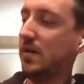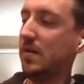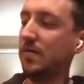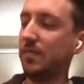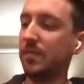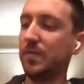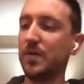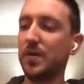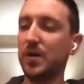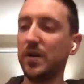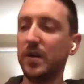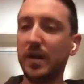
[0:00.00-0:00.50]

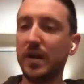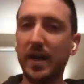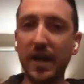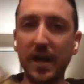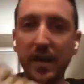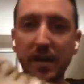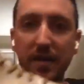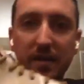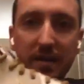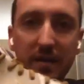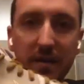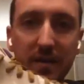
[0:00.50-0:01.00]
for today
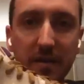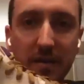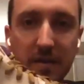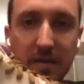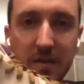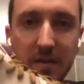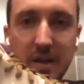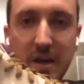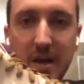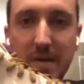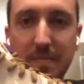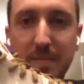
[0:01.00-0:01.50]
the
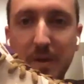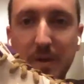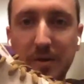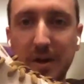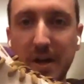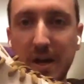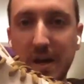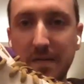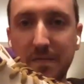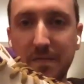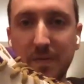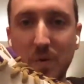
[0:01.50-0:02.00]

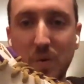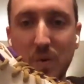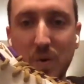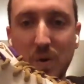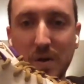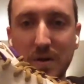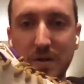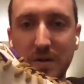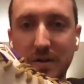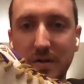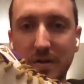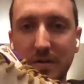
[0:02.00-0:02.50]
MLK
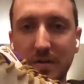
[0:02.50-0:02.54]
4s.